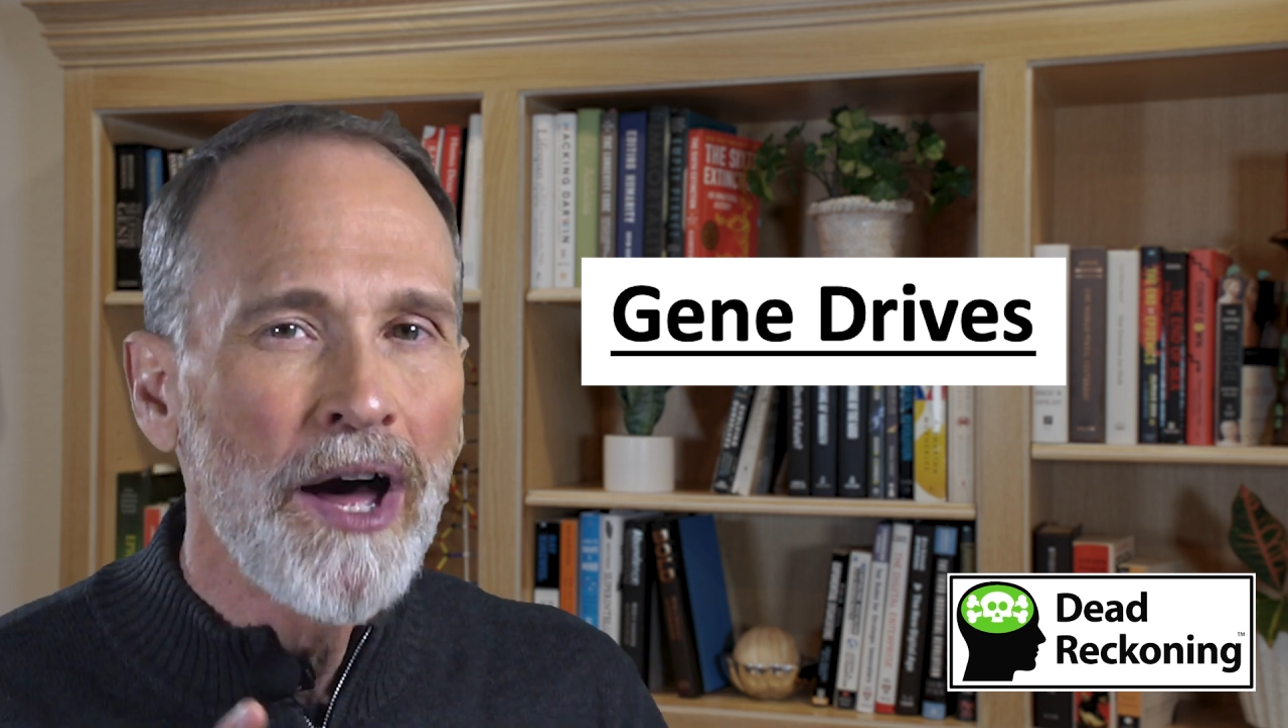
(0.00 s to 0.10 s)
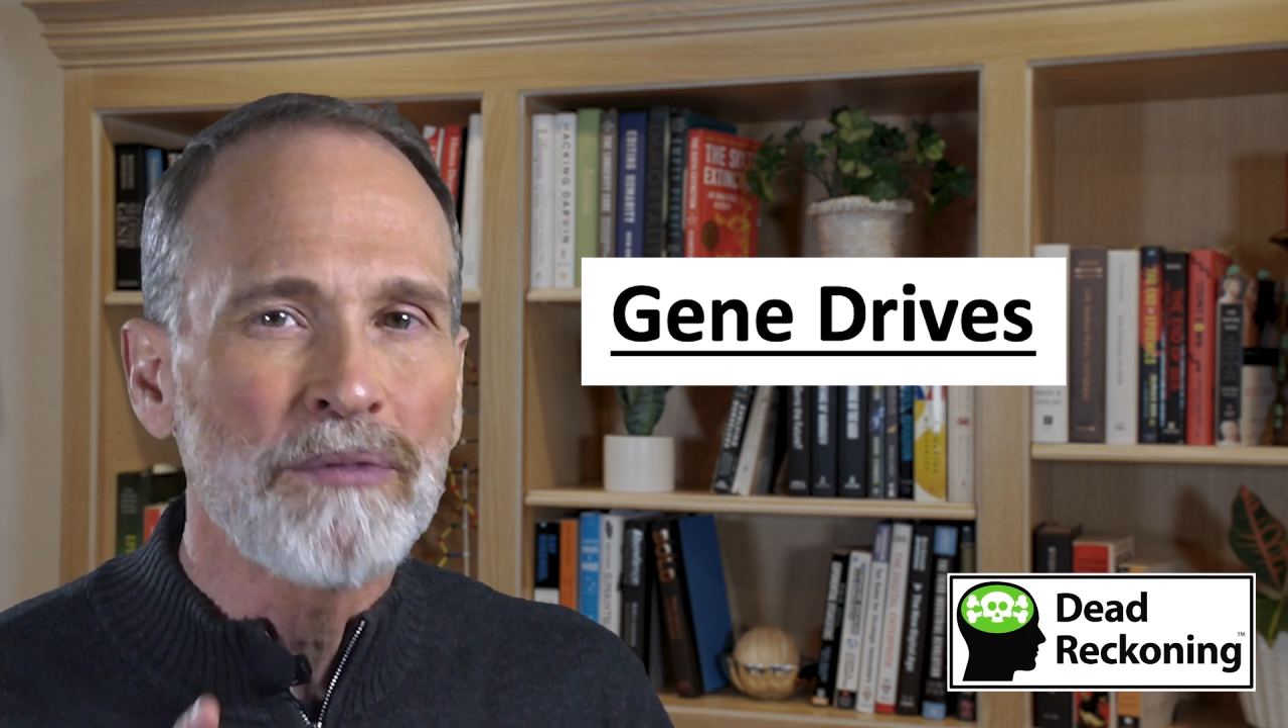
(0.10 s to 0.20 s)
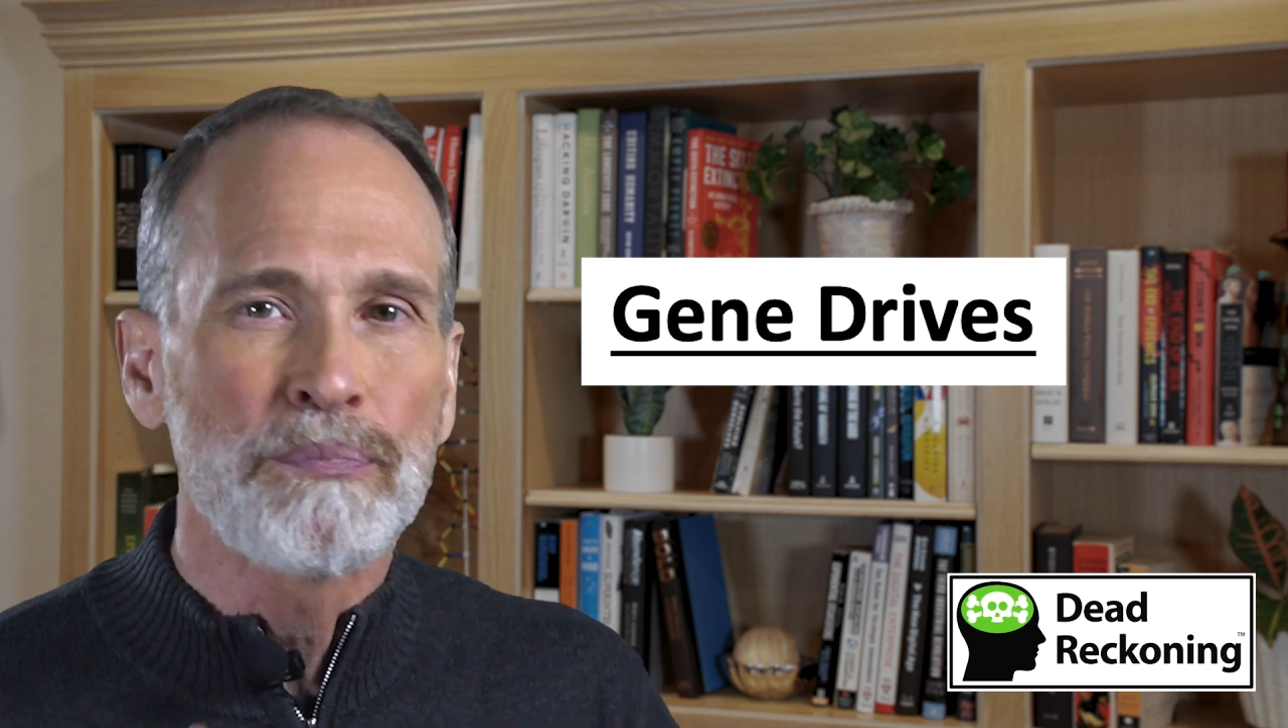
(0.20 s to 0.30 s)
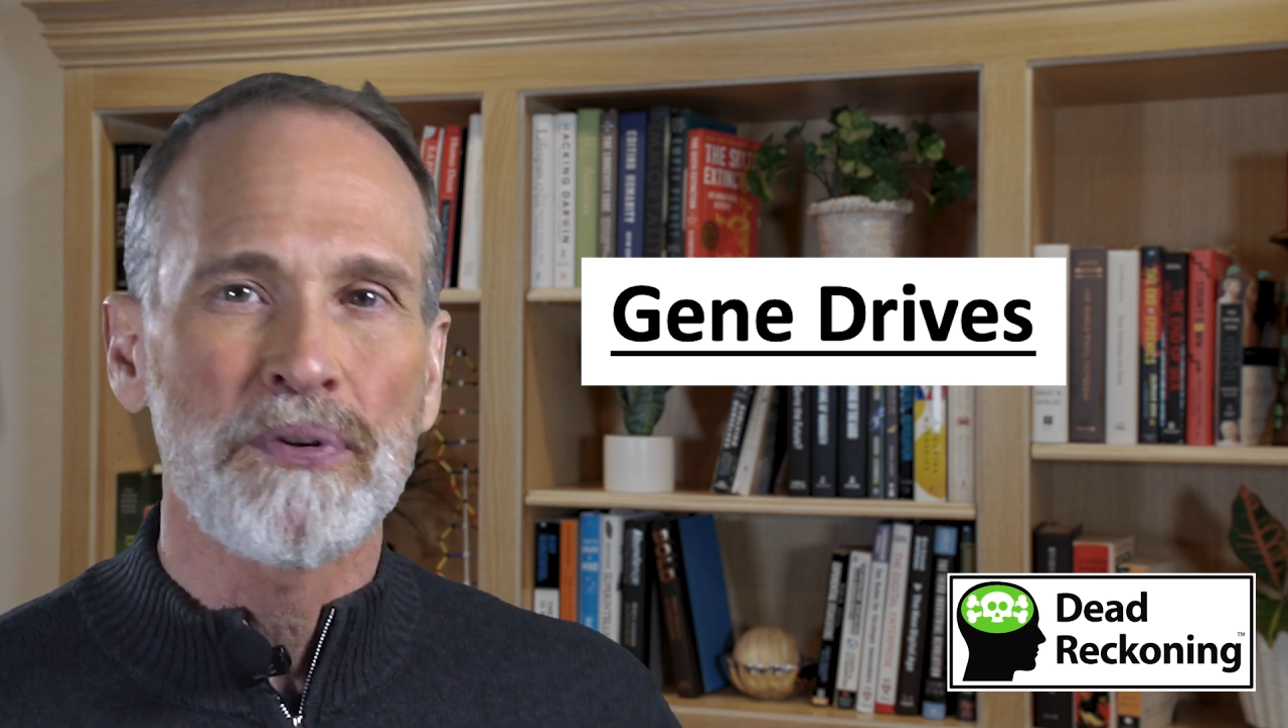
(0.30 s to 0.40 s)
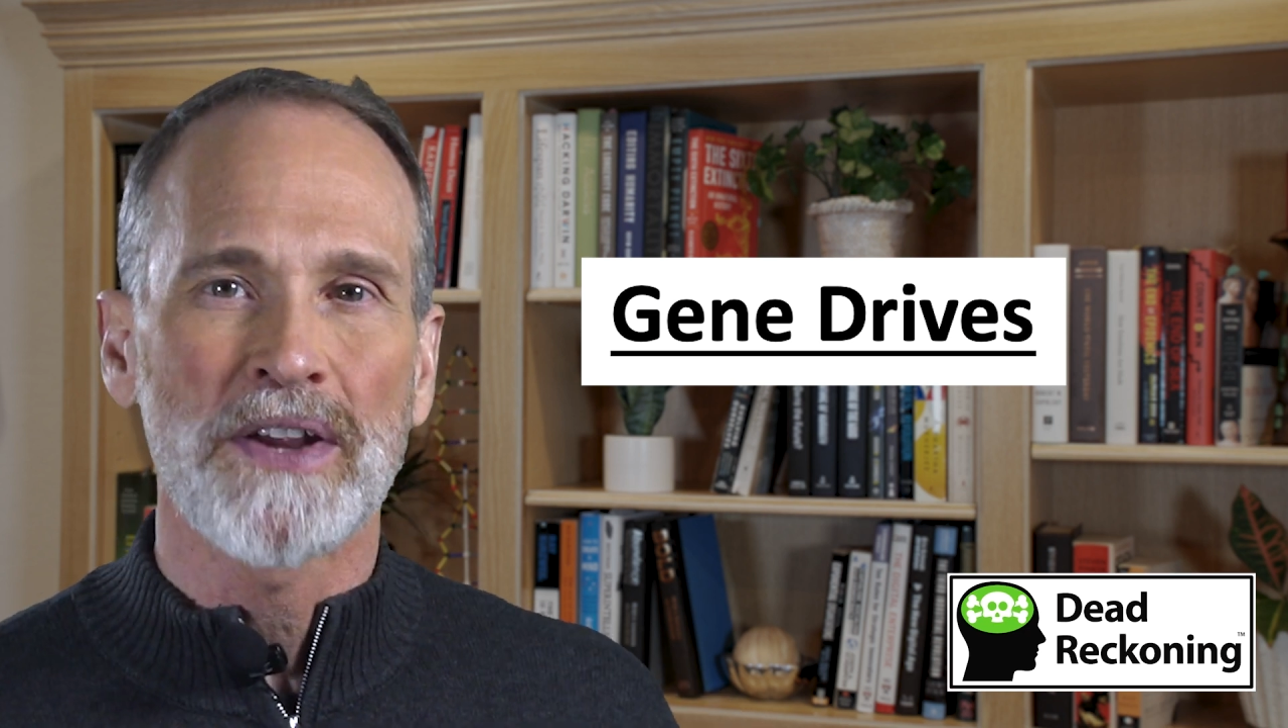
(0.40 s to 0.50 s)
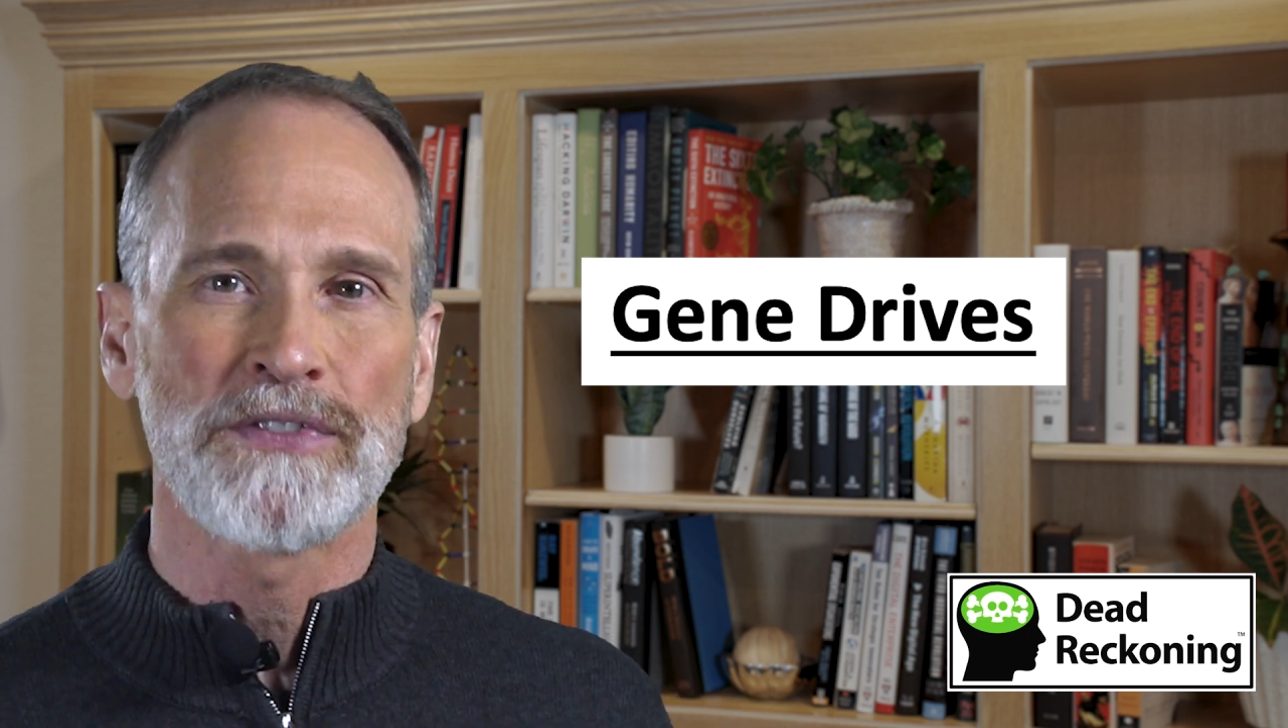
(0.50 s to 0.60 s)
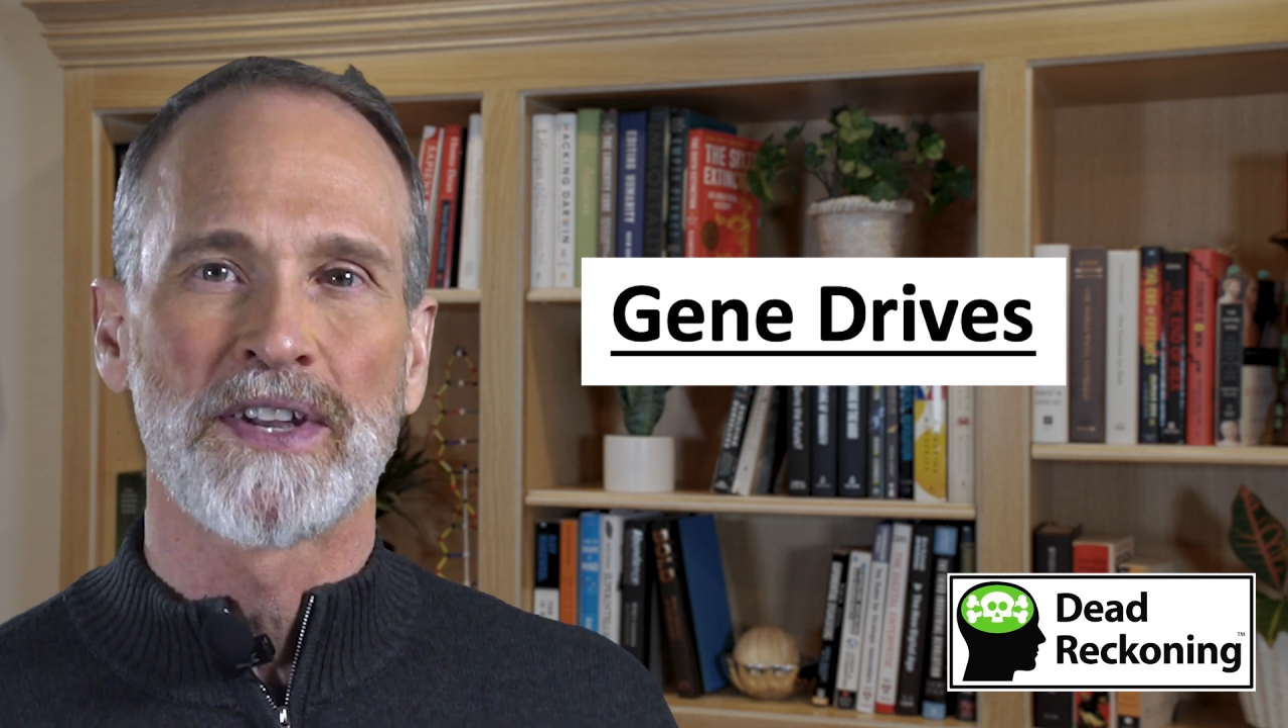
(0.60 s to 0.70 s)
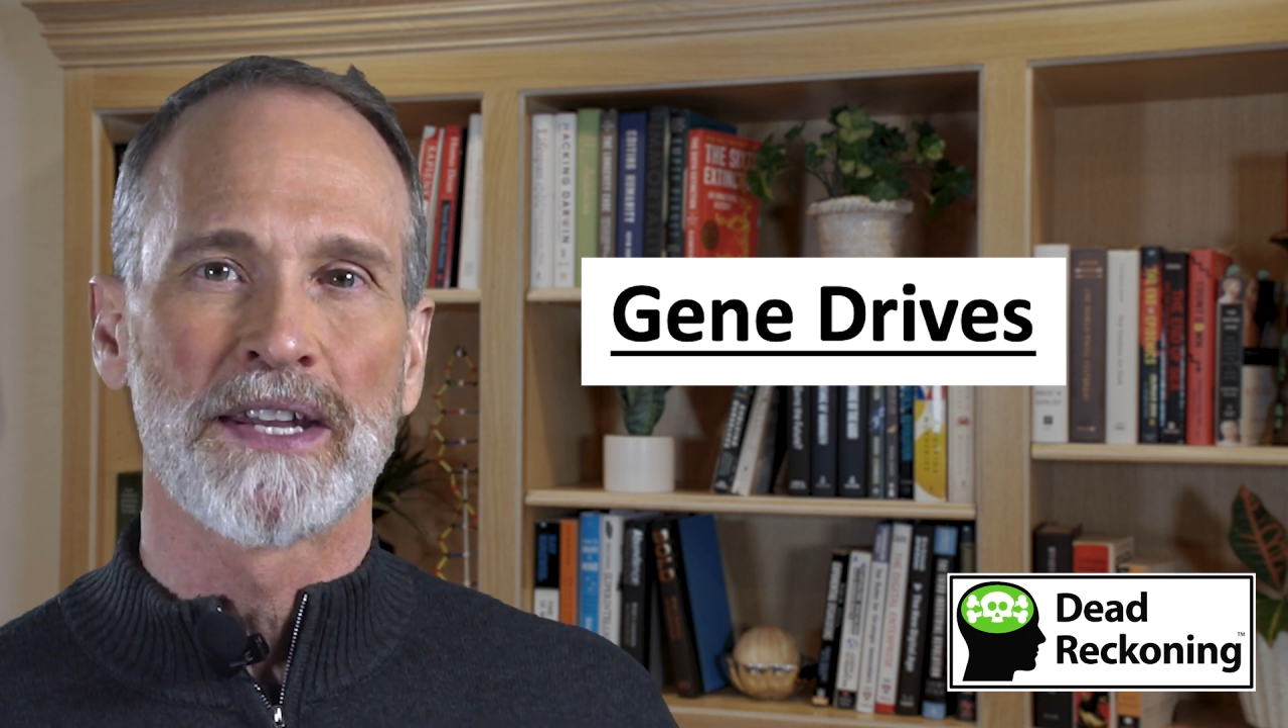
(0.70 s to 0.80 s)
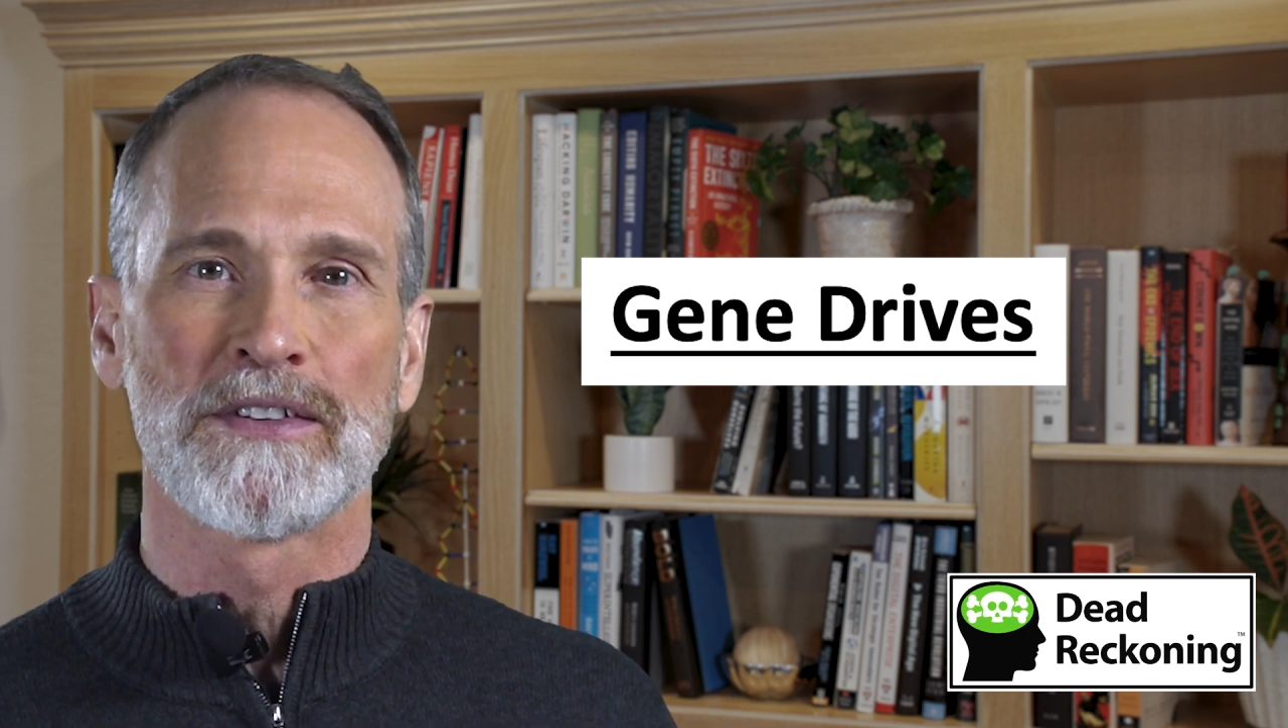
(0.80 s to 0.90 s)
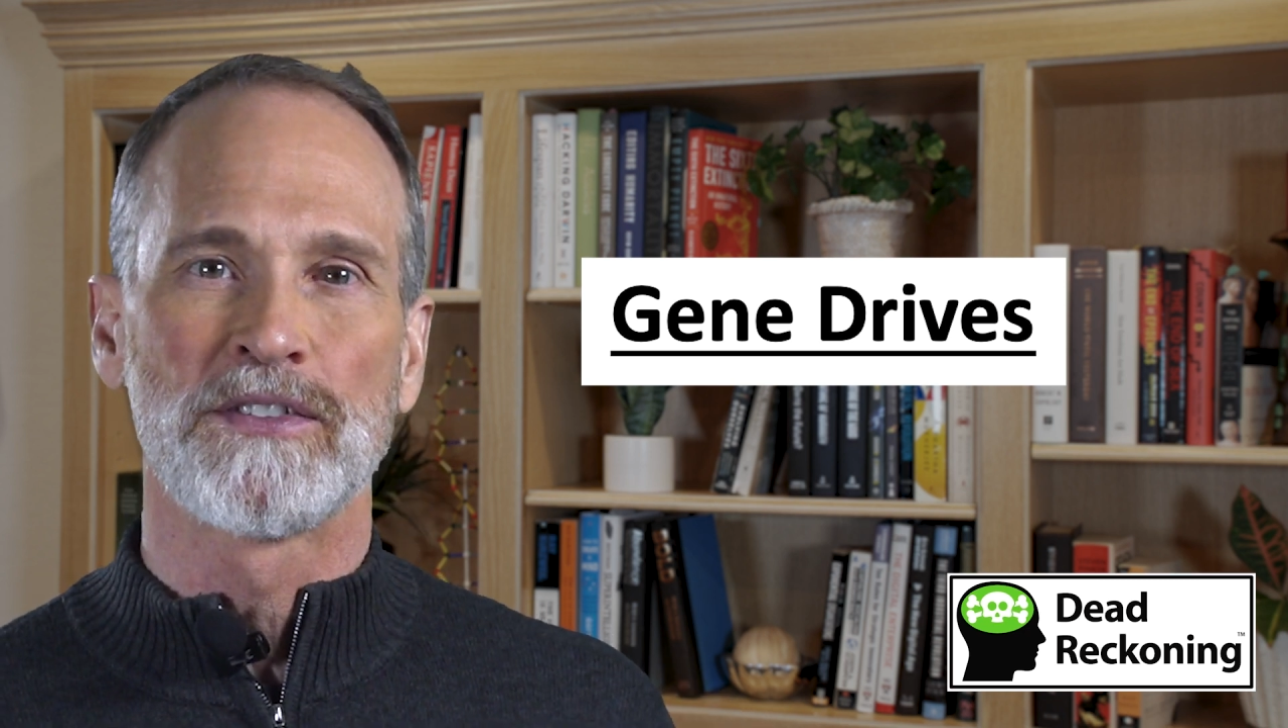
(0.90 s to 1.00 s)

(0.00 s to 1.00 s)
unprecedented